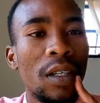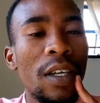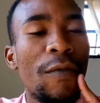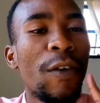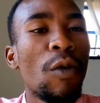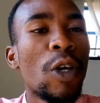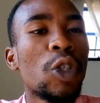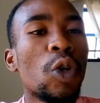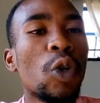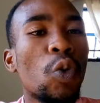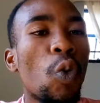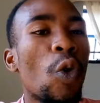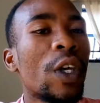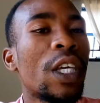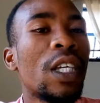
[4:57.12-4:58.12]
If he was not
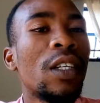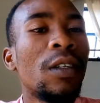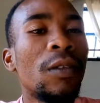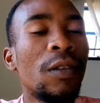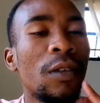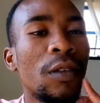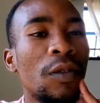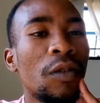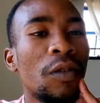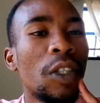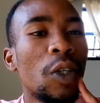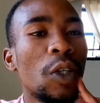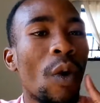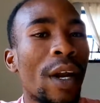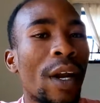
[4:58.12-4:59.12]
working,
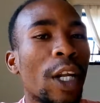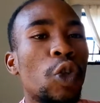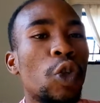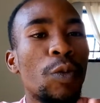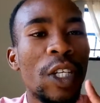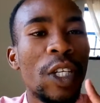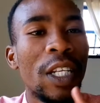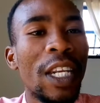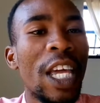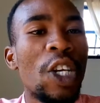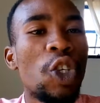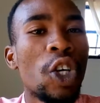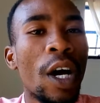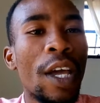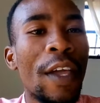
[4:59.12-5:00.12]
he wanted to be in
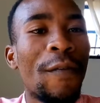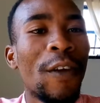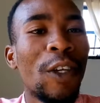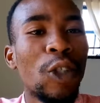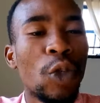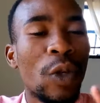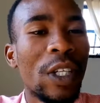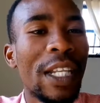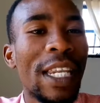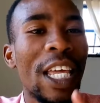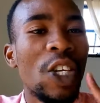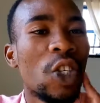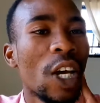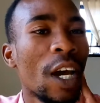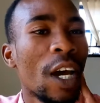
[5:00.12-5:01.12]
nature. If he's not in
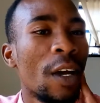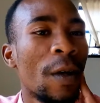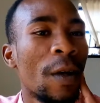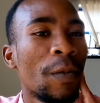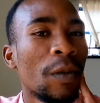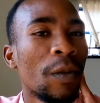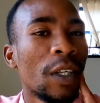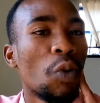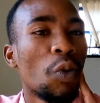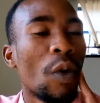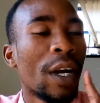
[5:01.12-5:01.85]
nature, he